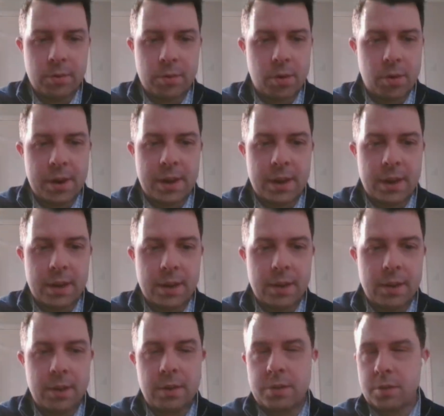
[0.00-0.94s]
crikey,
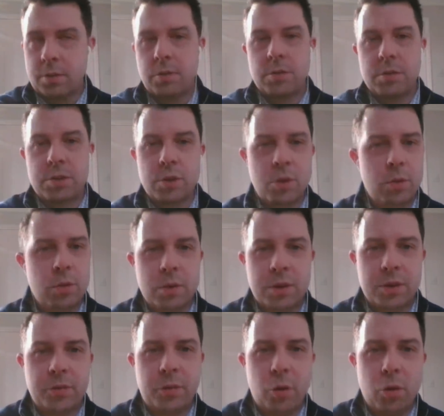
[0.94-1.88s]
you know, this is a horse, all
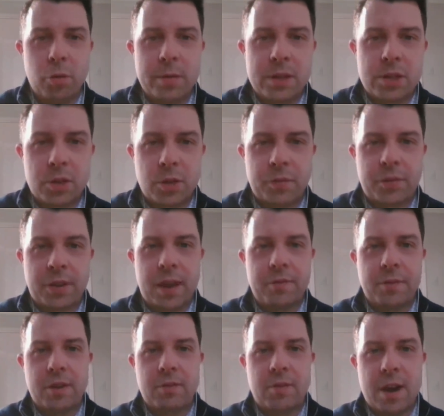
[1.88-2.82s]
his form in soft to
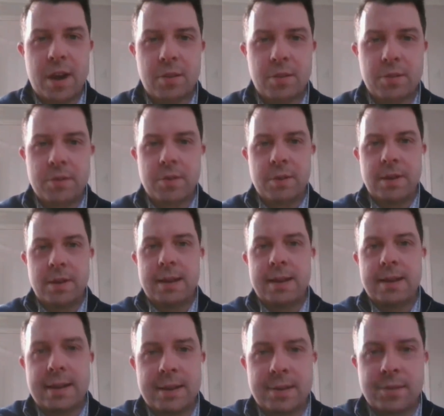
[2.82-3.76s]
heavy ground.
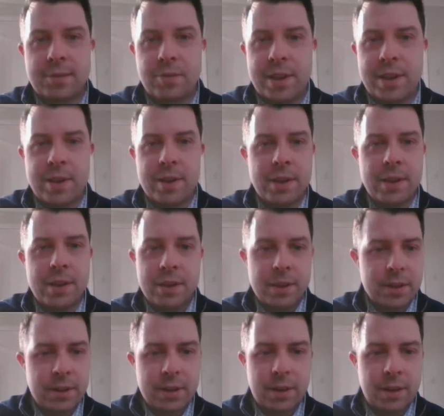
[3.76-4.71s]
Three
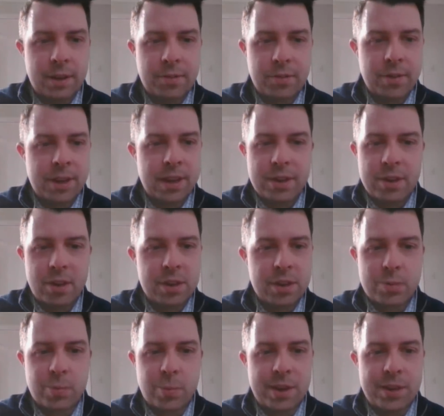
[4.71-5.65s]

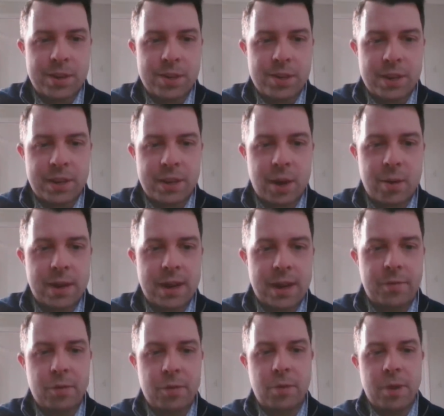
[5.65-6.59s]
nice wins at lower
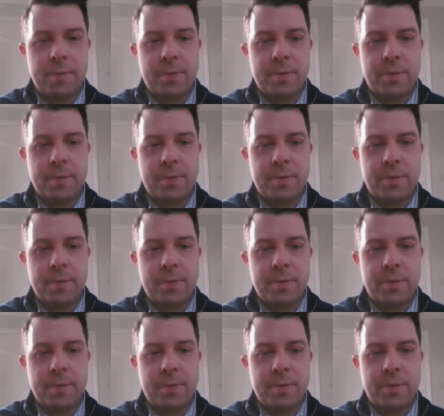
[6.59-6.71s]
level. I